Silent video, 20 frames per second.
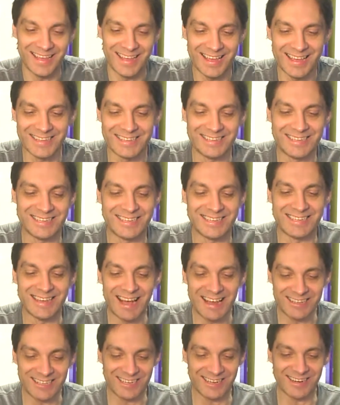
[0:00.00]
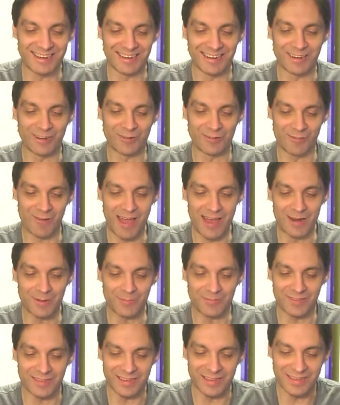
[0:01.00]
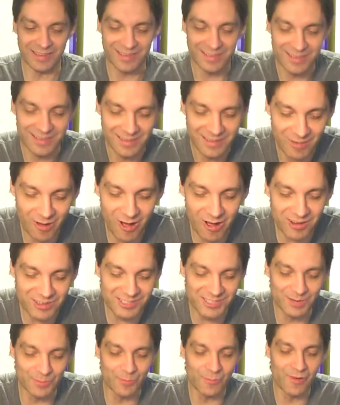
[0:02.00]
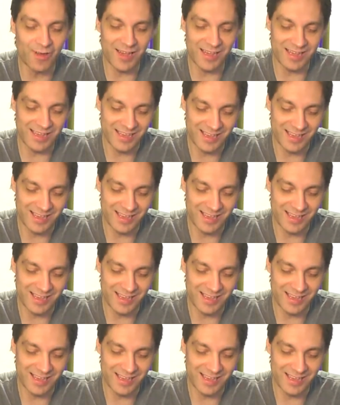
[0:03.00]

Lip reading: on me? In such an incredibly awesome way.